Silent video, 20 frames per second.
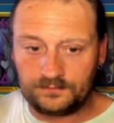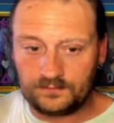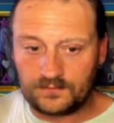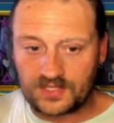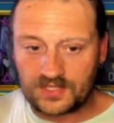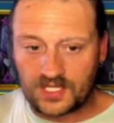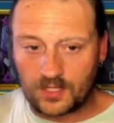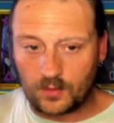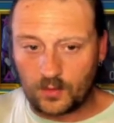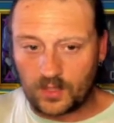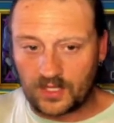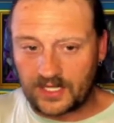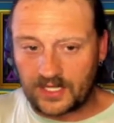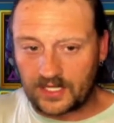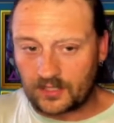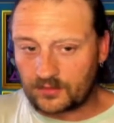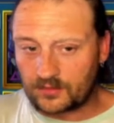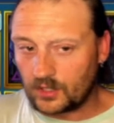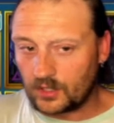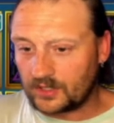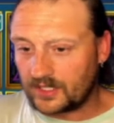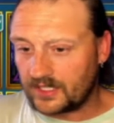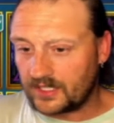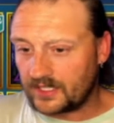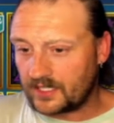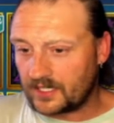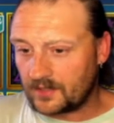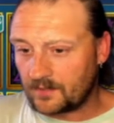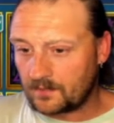So we'll get her rolled in here.